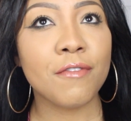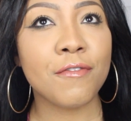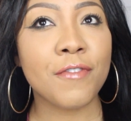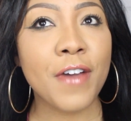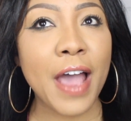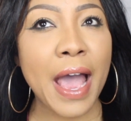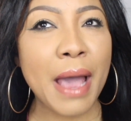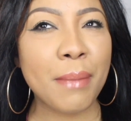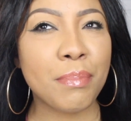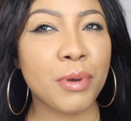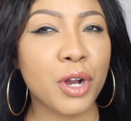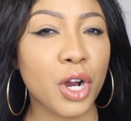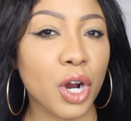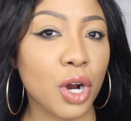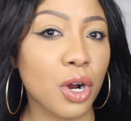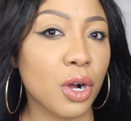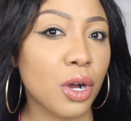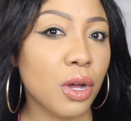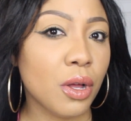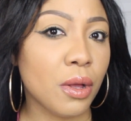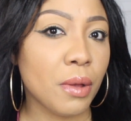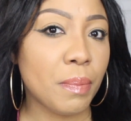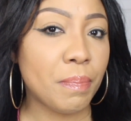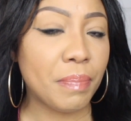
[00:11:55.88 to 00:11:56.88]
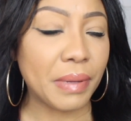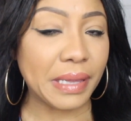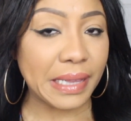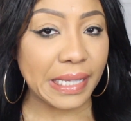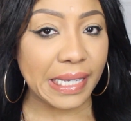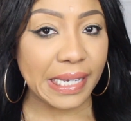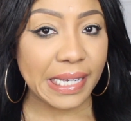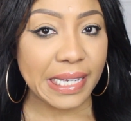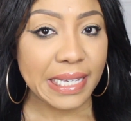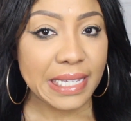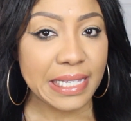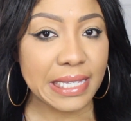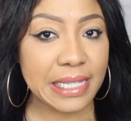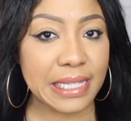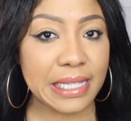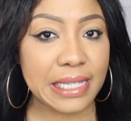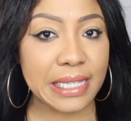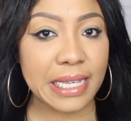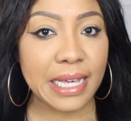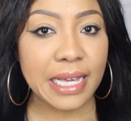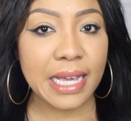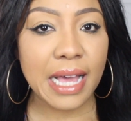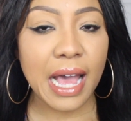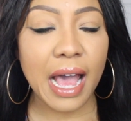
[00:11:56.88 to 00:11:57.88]
Fab Girl
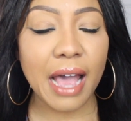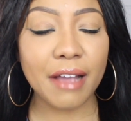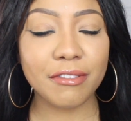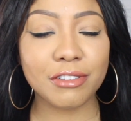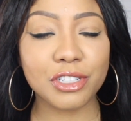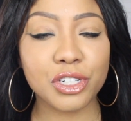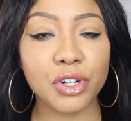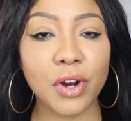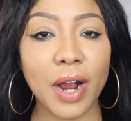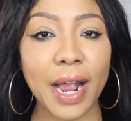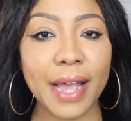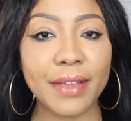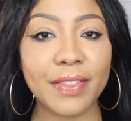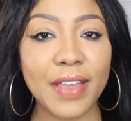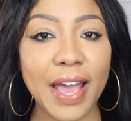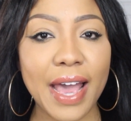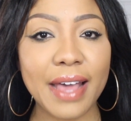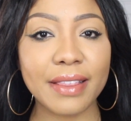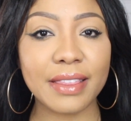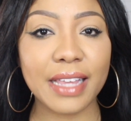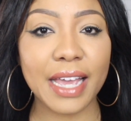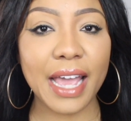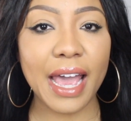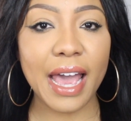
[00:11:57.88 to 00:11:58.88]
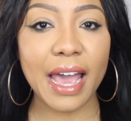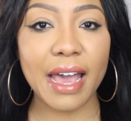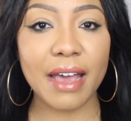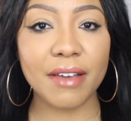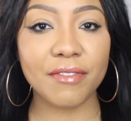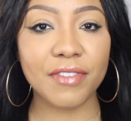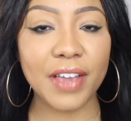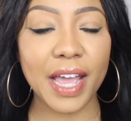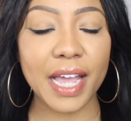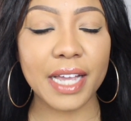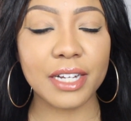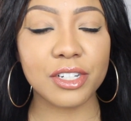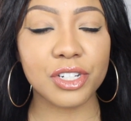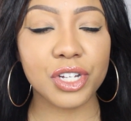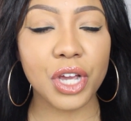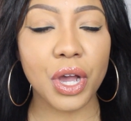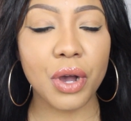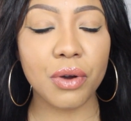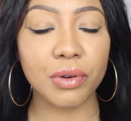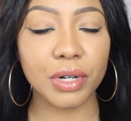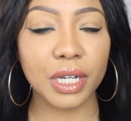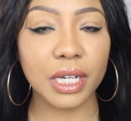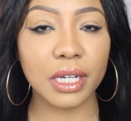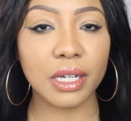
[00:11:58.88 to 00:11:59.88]
Bliss. I've tried that. They have a
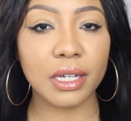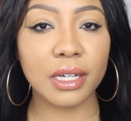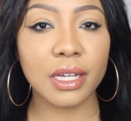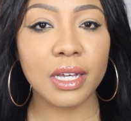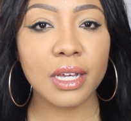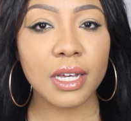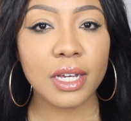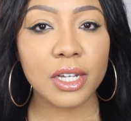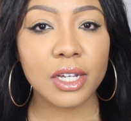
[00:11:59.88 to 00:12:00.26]
toning